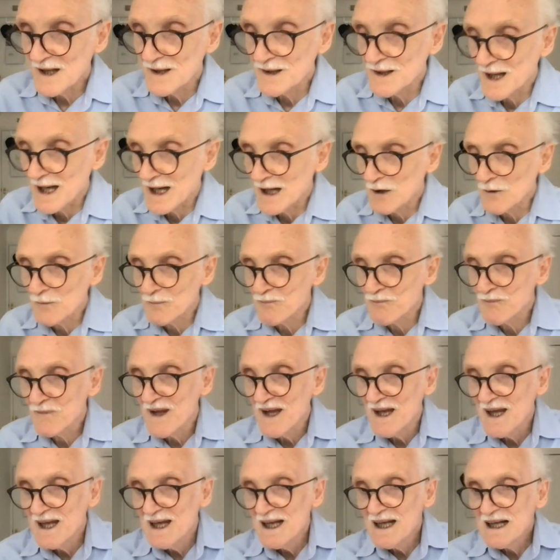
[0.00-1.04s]
Now,
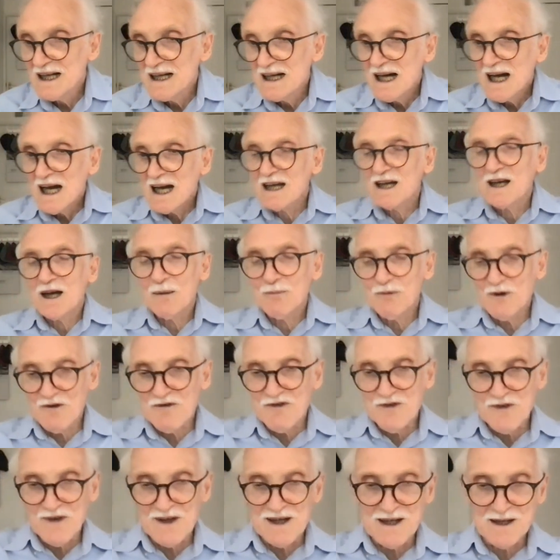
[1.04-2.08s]
a couple of
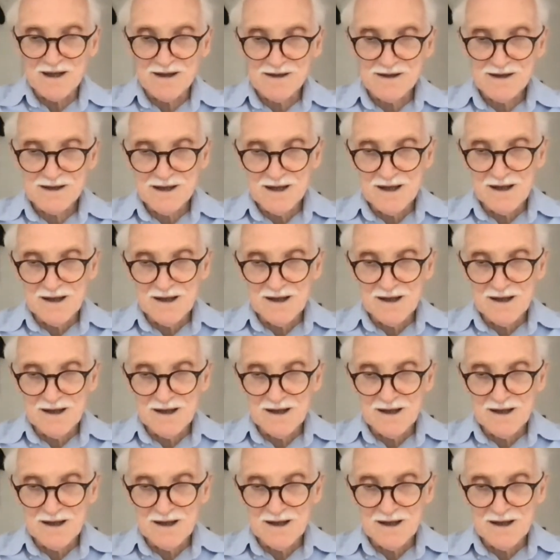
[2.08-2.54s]
things.